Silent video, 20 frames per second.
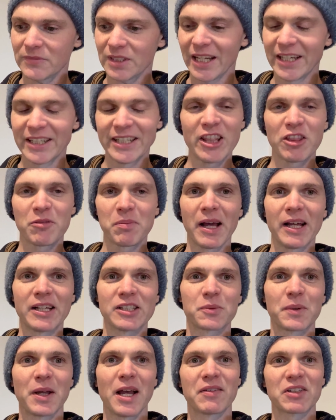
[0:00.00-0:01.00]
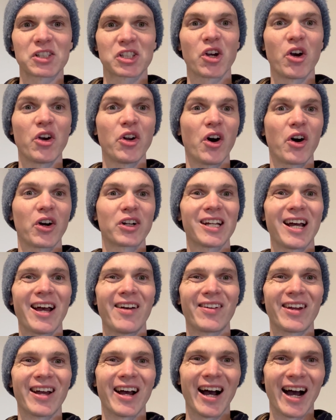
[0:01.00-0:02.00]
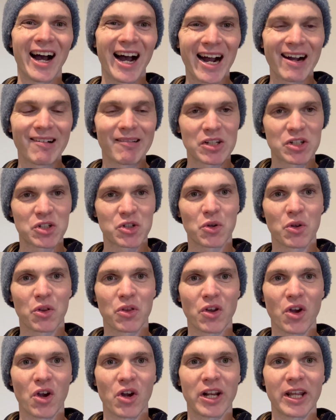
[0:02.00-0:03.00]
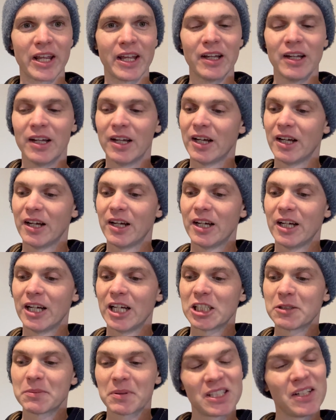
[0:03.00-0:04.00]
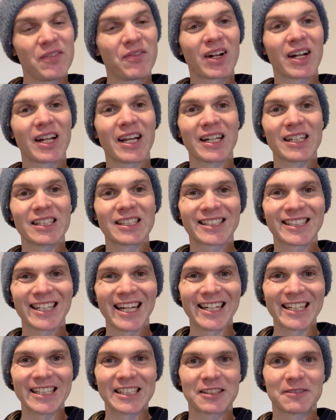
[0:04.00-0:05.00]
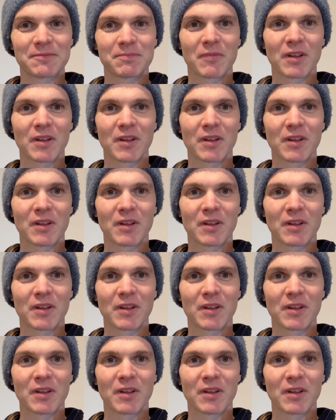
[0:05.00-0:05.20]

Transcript: In 10th place, we have a Skoda Octavia RS230, specifically an estate.